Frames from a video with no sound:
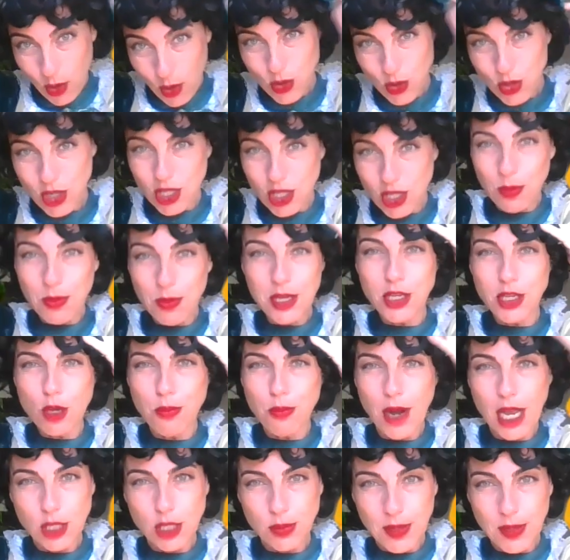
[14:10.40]
the prince
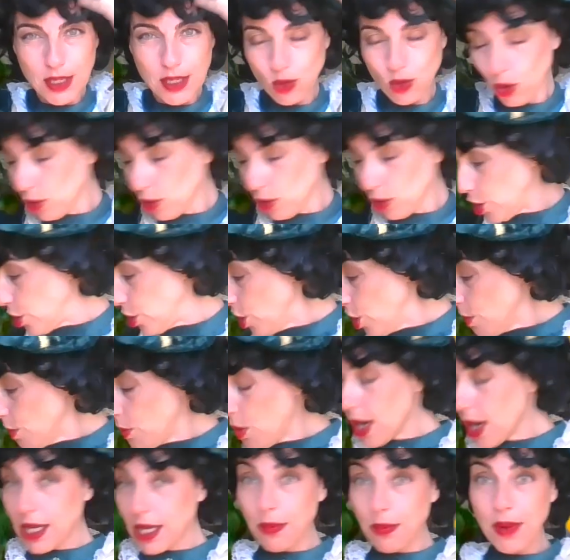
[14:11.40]
fairy has
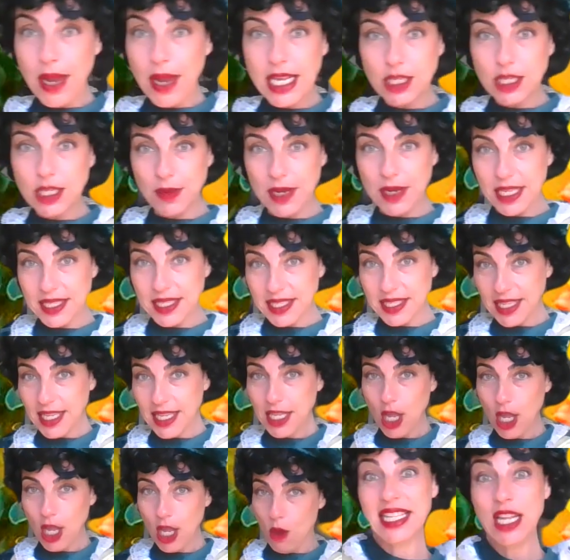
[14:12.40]
wings like this.
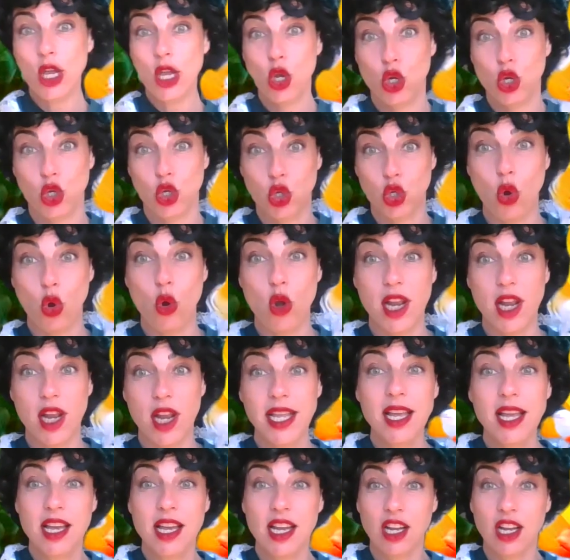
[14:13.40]
Prince
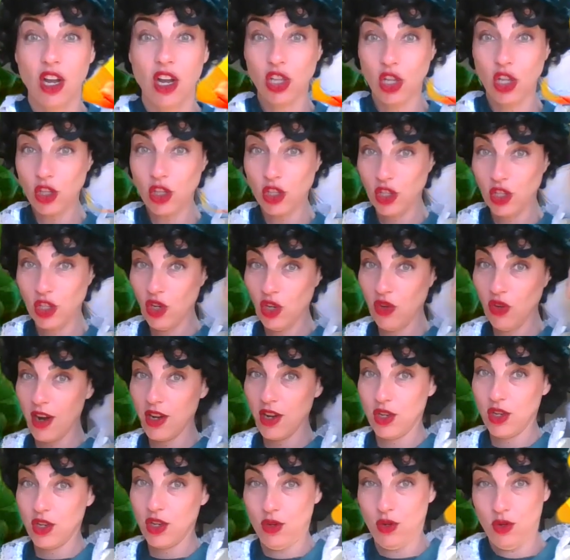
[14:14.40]
fairy says to
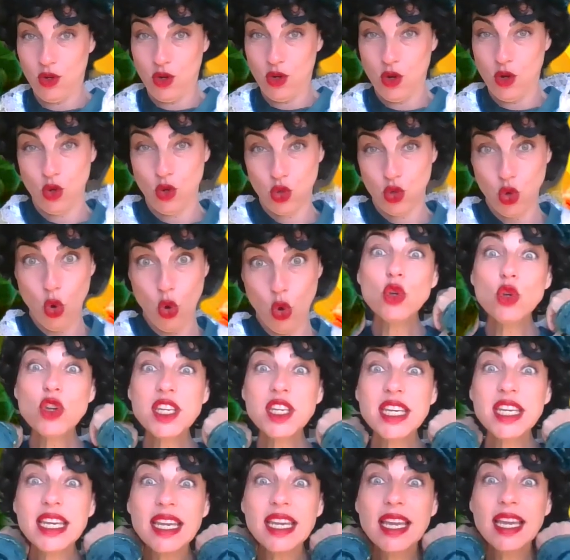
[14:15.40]
Thumbelina,
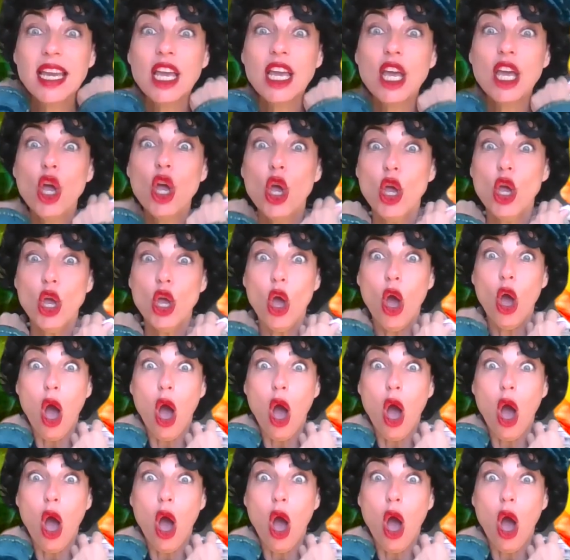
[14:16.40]
welcome.